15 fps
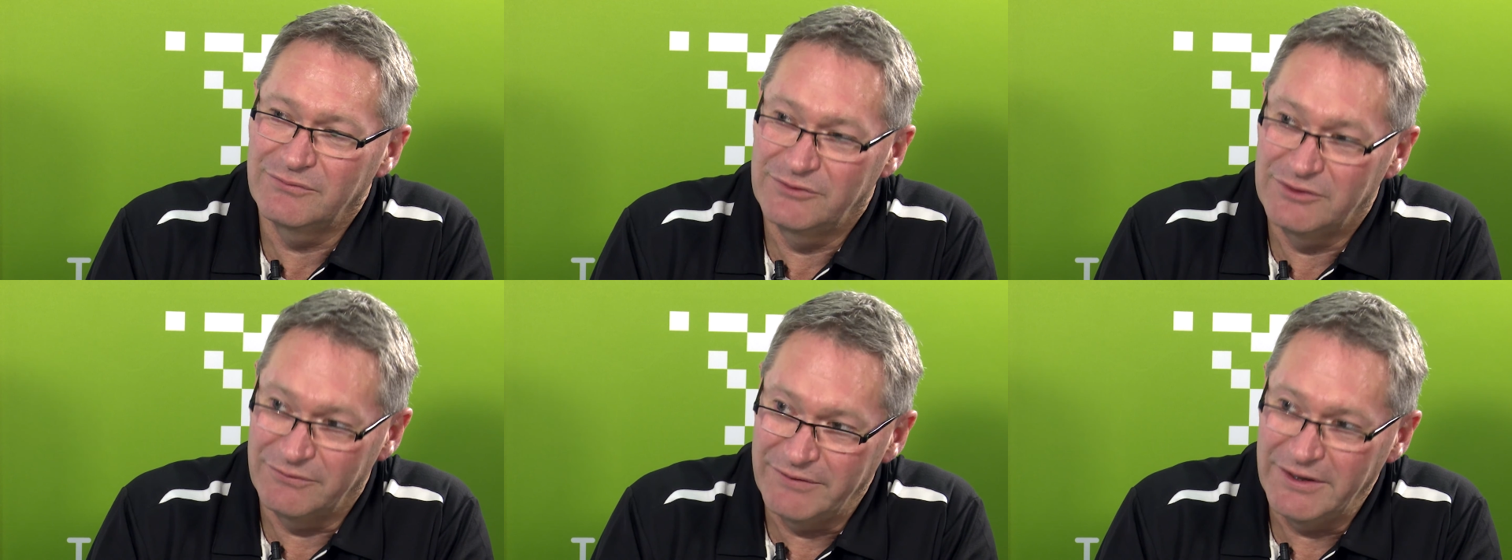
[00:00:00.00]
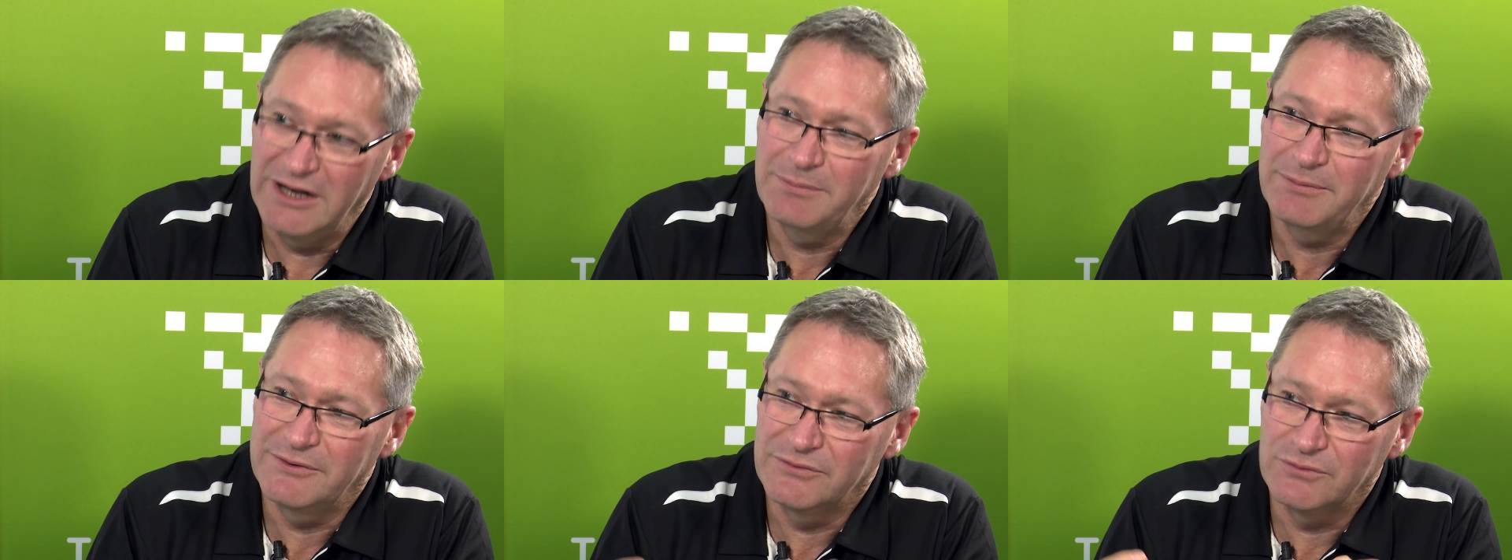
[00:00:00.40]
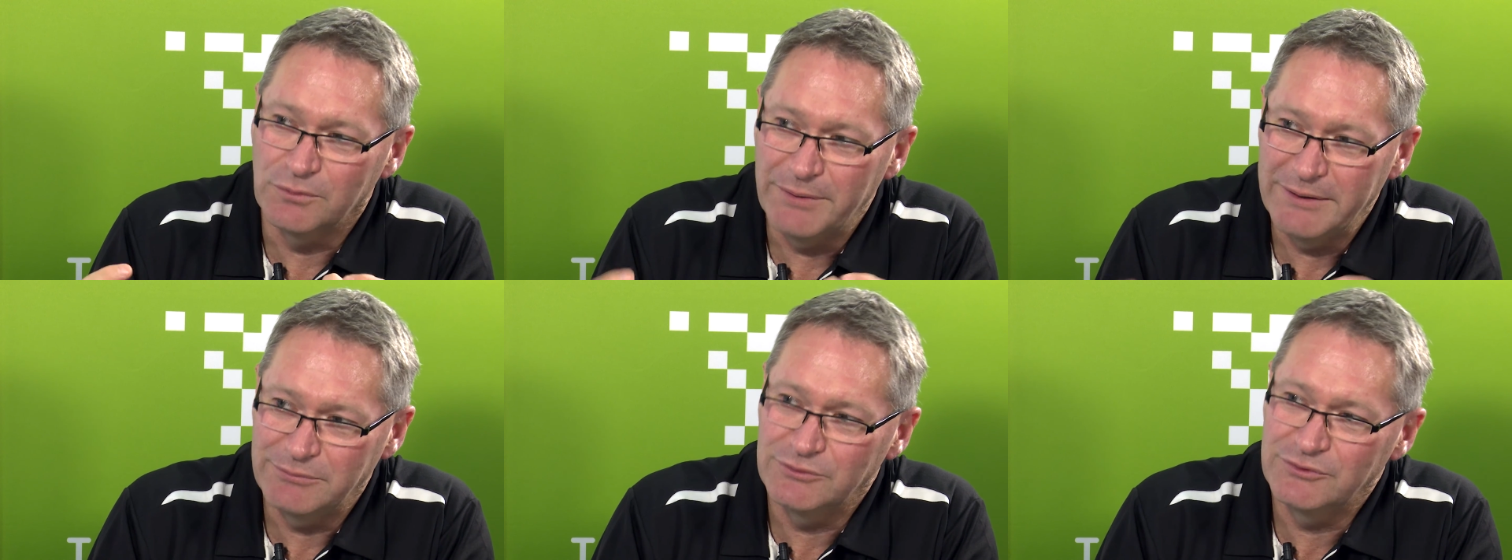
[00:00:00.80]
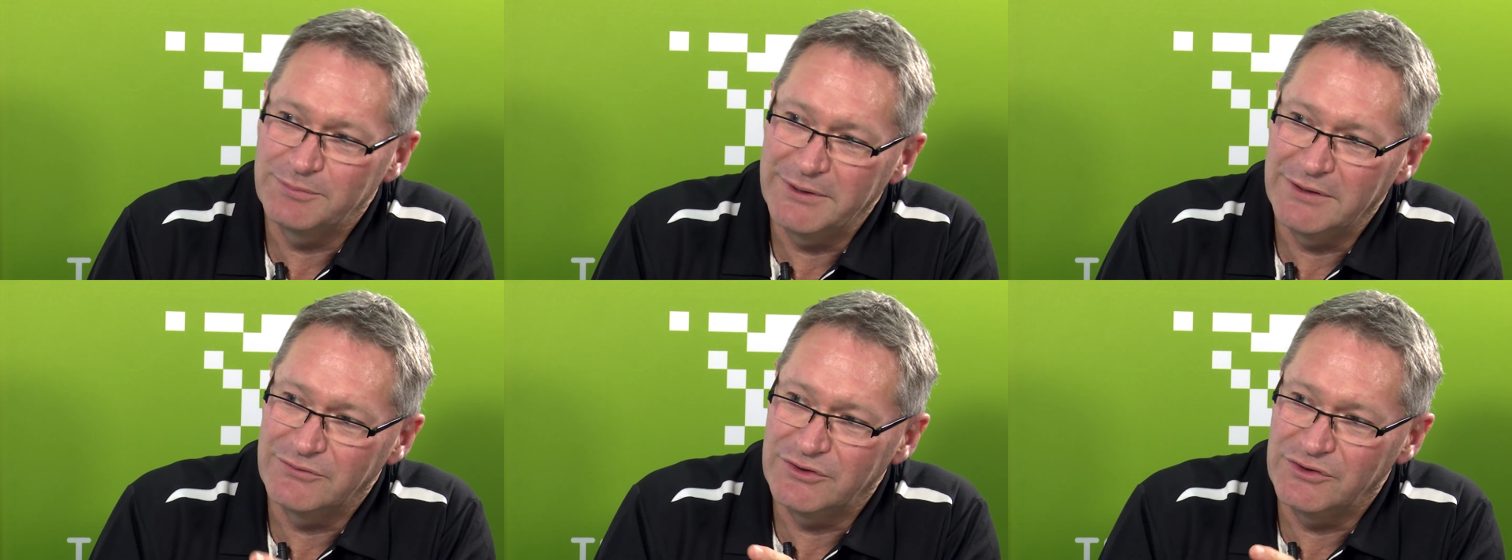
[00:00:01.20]
developers or people to be
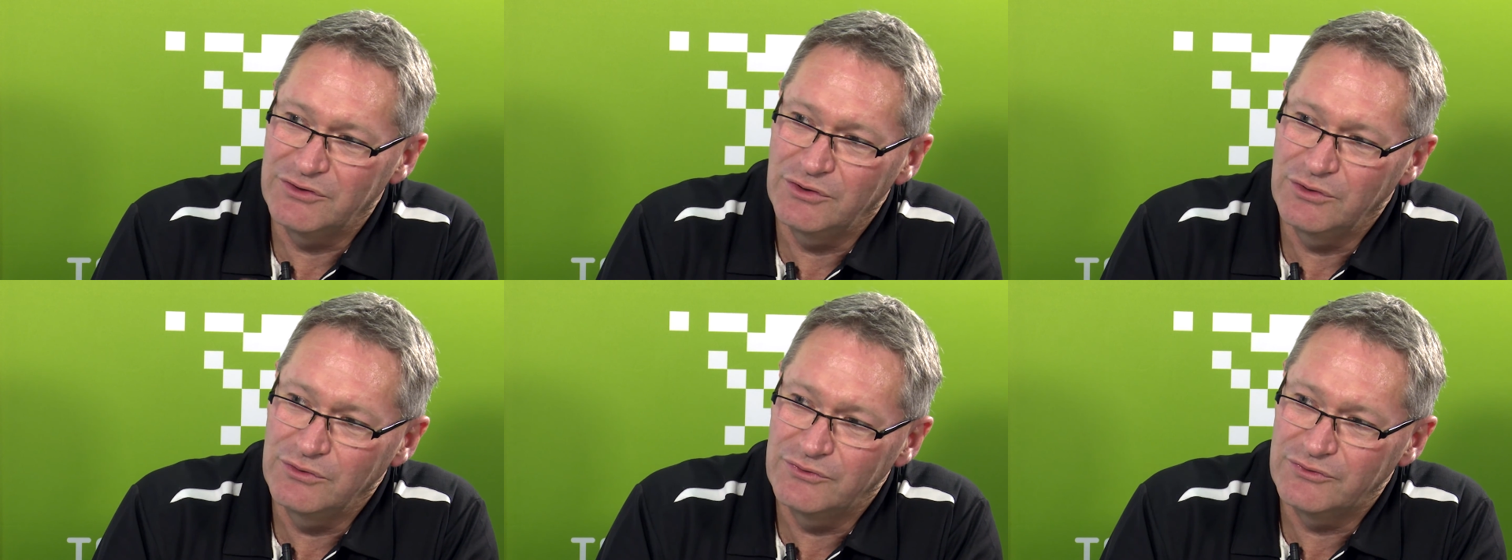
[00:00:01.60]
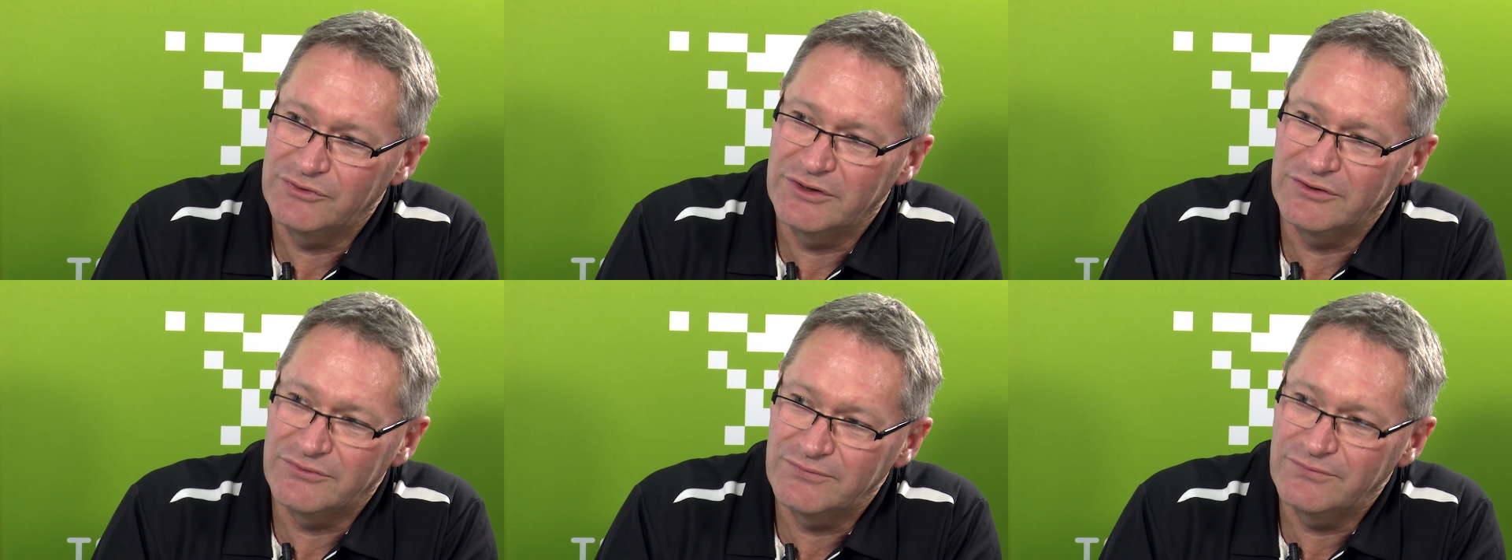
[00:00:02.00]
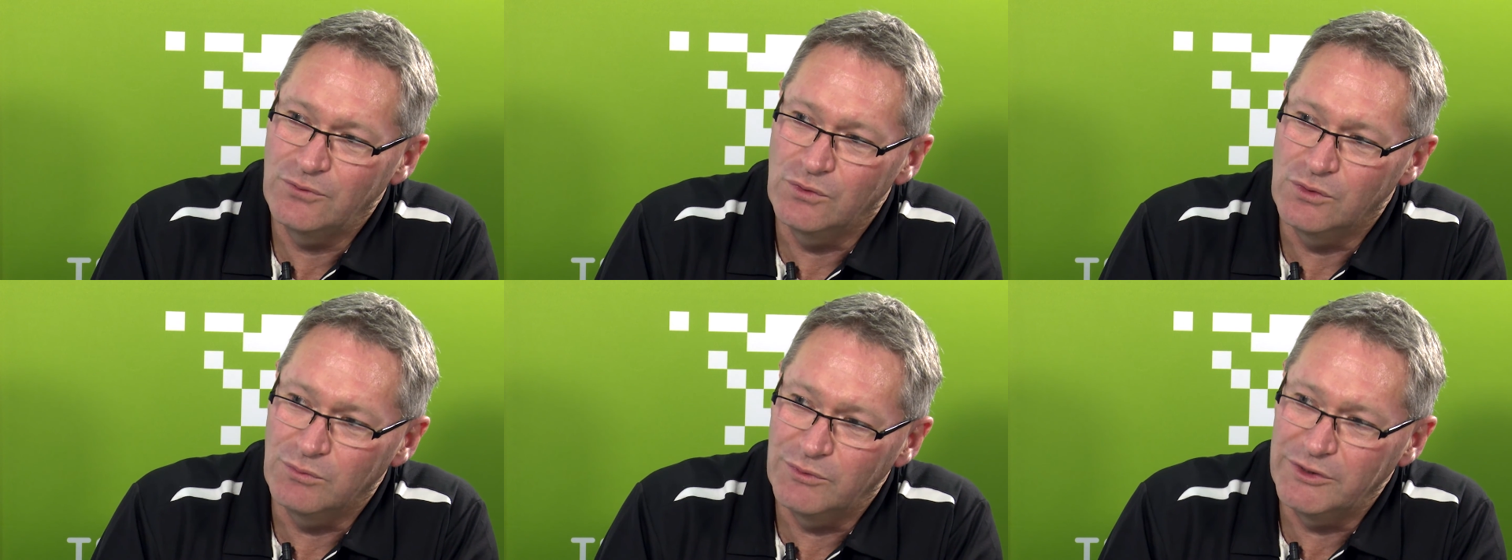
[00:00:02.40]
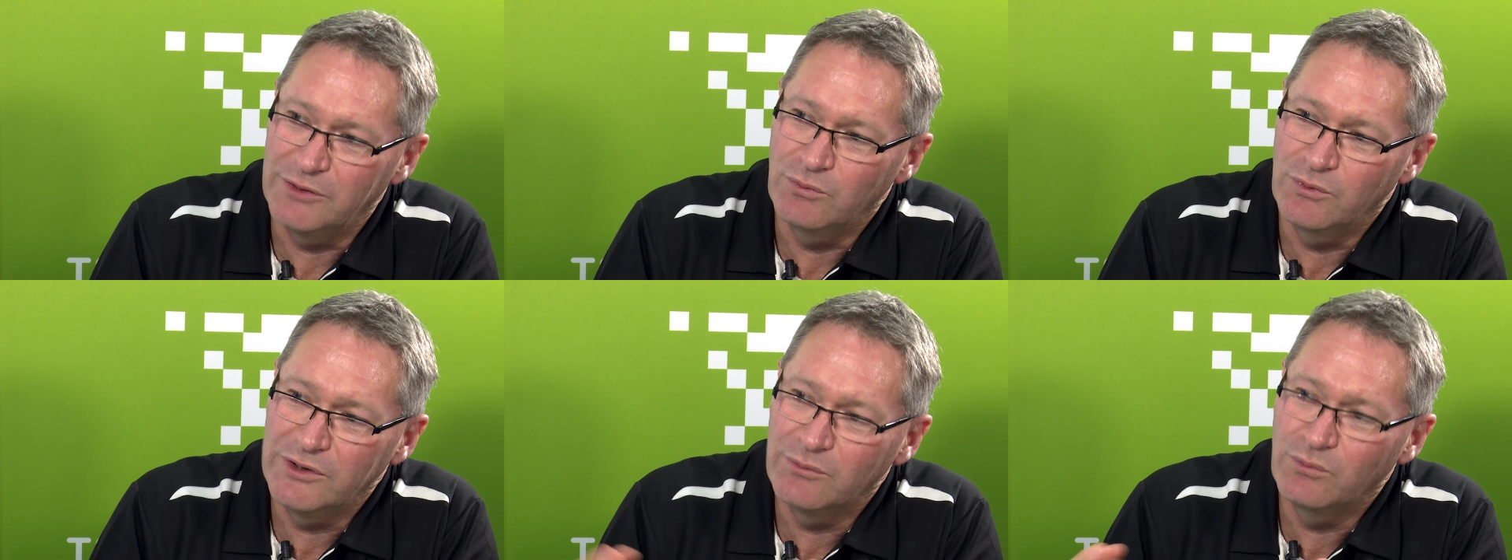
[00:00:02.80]
able to use this for?
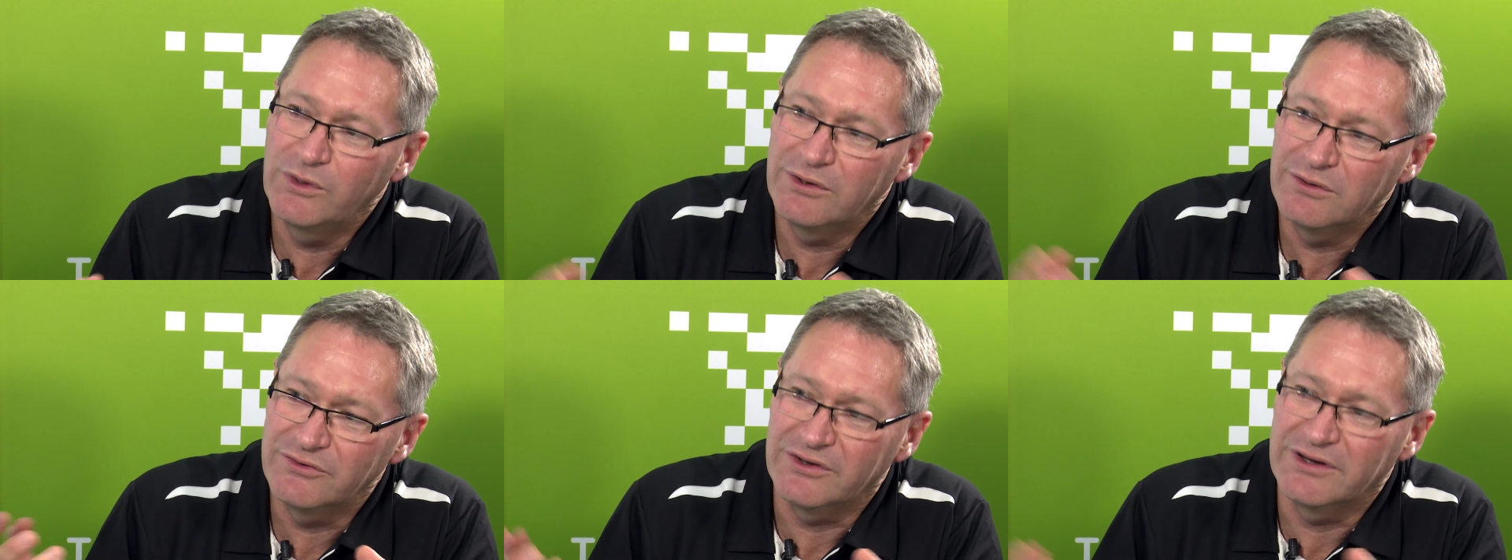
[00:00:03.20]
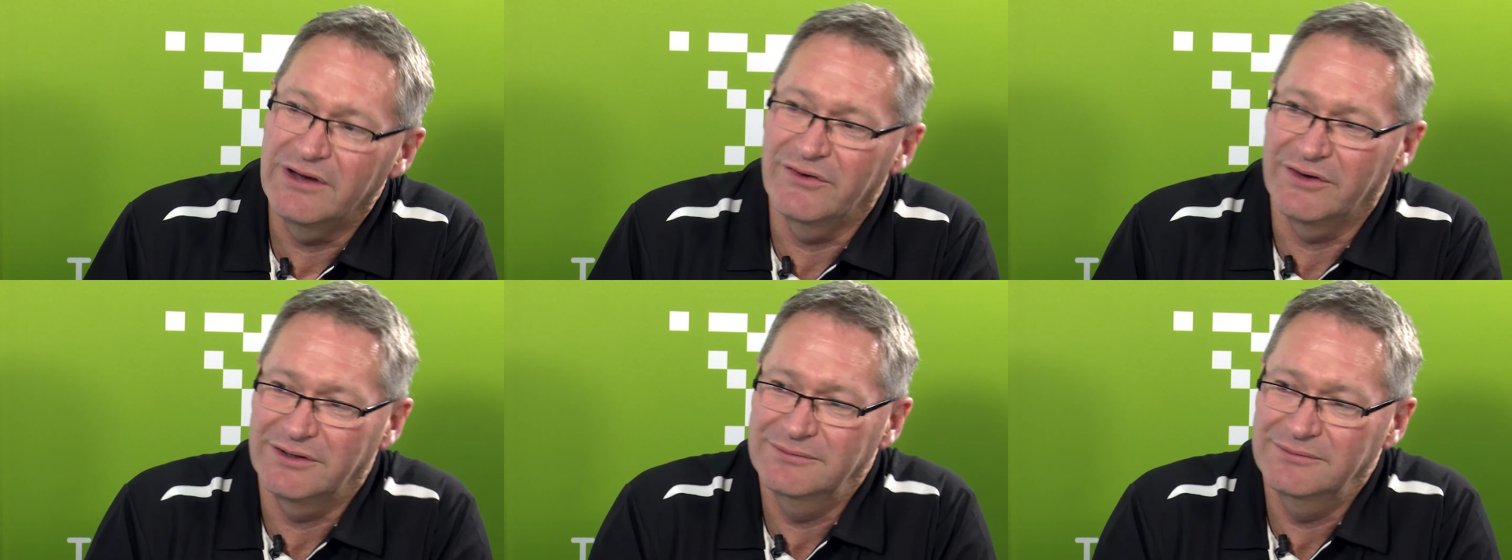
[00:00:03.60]
Where is it going?